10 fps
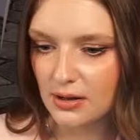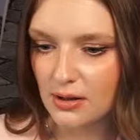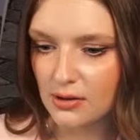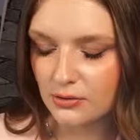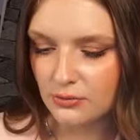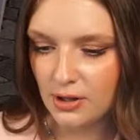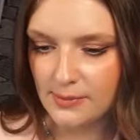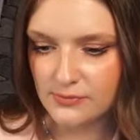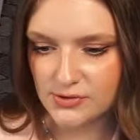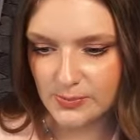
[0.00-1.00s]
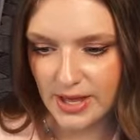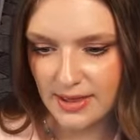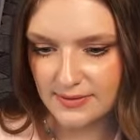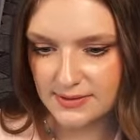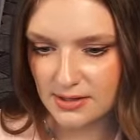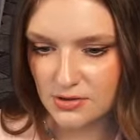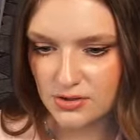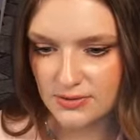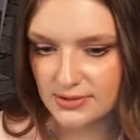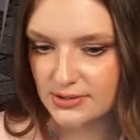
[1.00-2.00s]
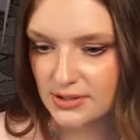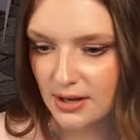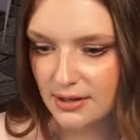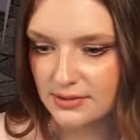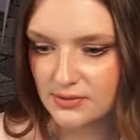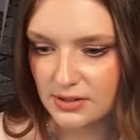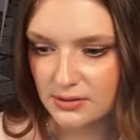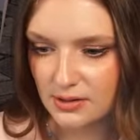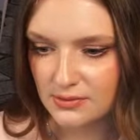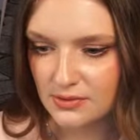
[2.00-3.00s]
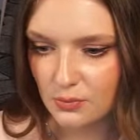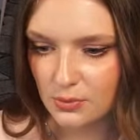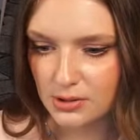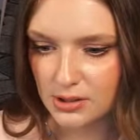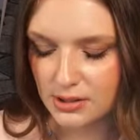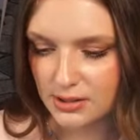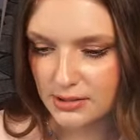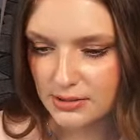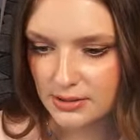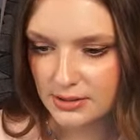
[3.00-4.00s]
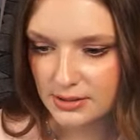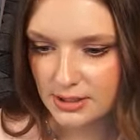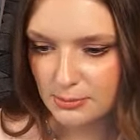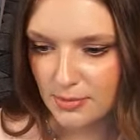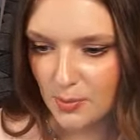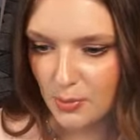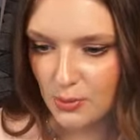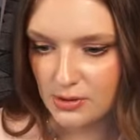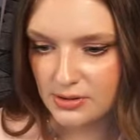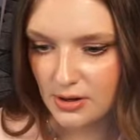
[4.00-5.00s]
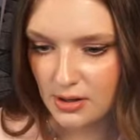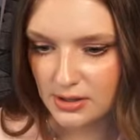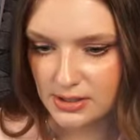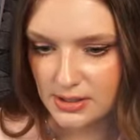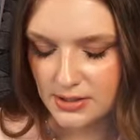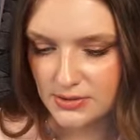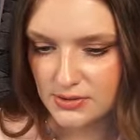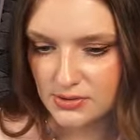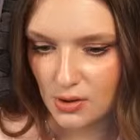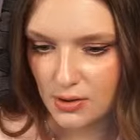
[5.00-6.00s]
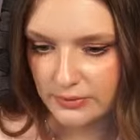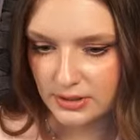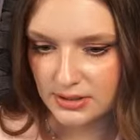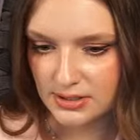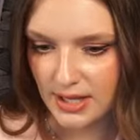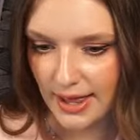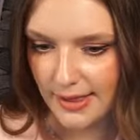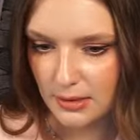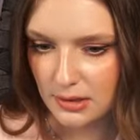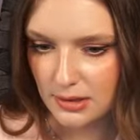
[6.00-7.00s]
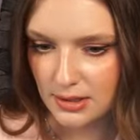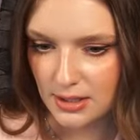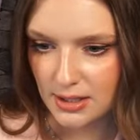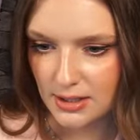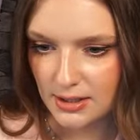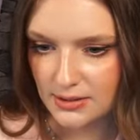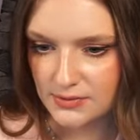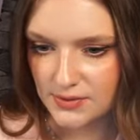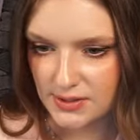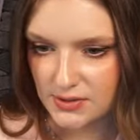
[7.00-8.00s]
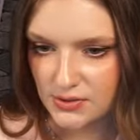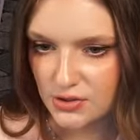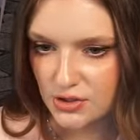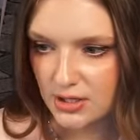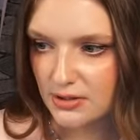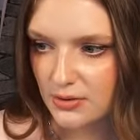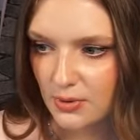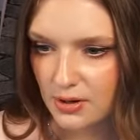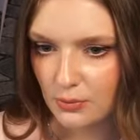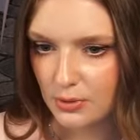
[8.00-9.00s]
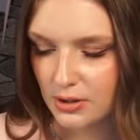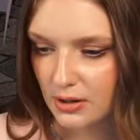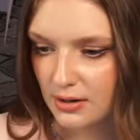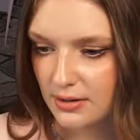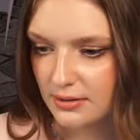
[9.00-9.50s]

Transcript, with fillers: Autonom's pet station sucks and doesn't work. My poor doggy is starving to death because this shit don't want to work.